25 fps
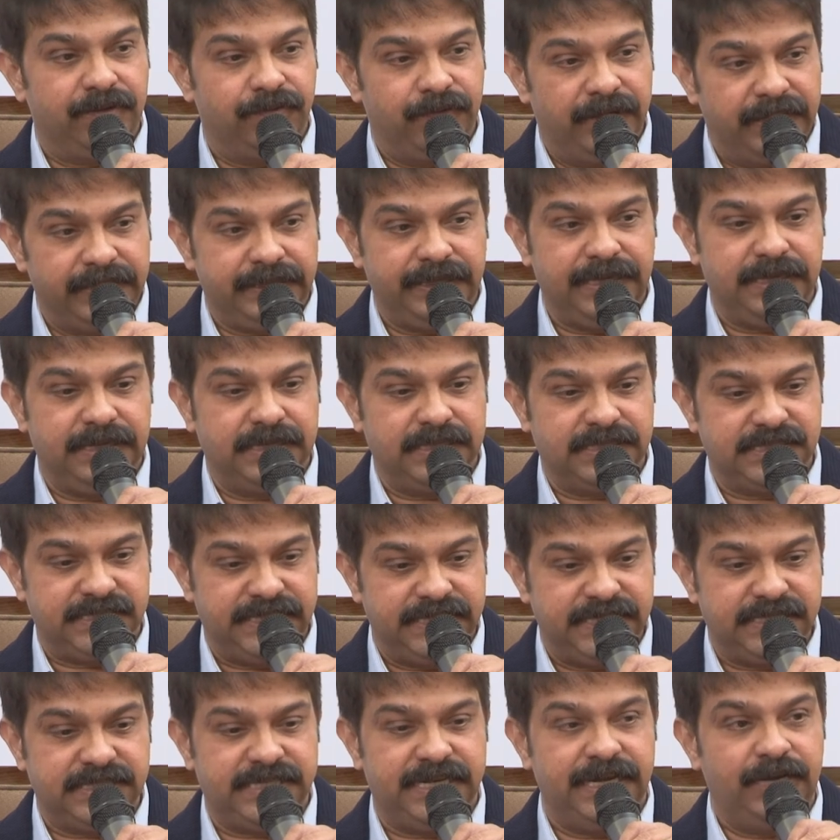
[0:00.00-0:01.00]
working
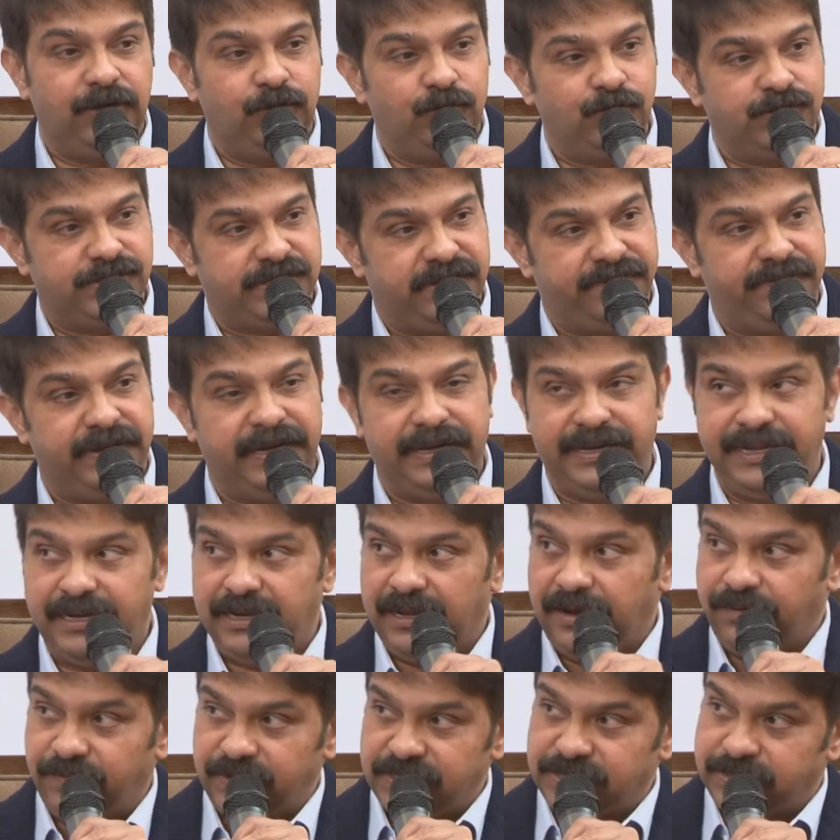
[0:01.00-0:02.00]
16 to 17
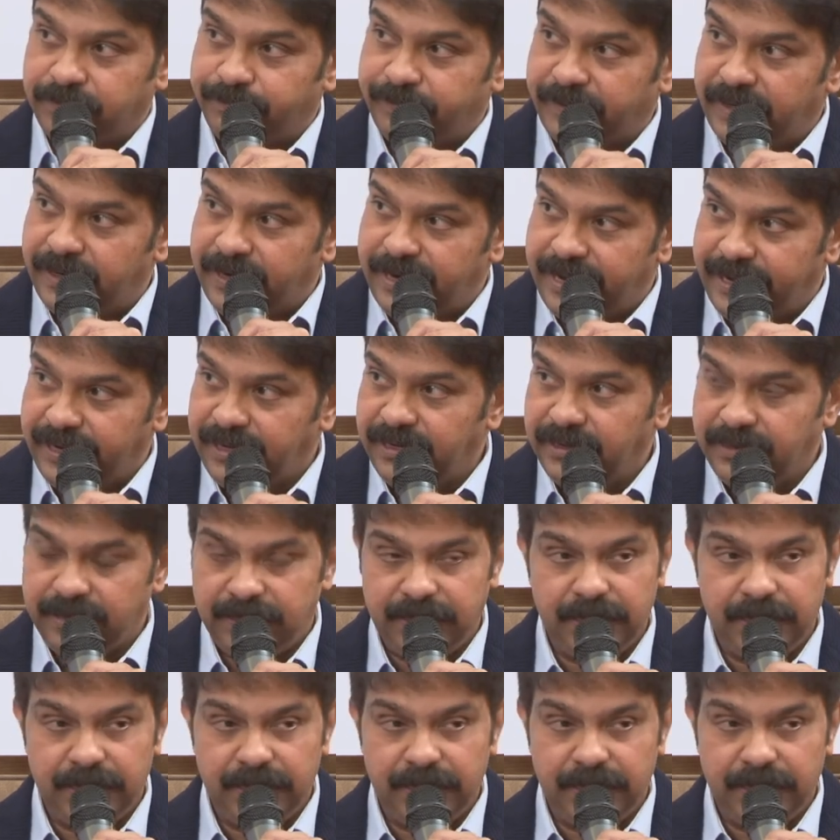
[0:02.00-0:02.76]
hours per day.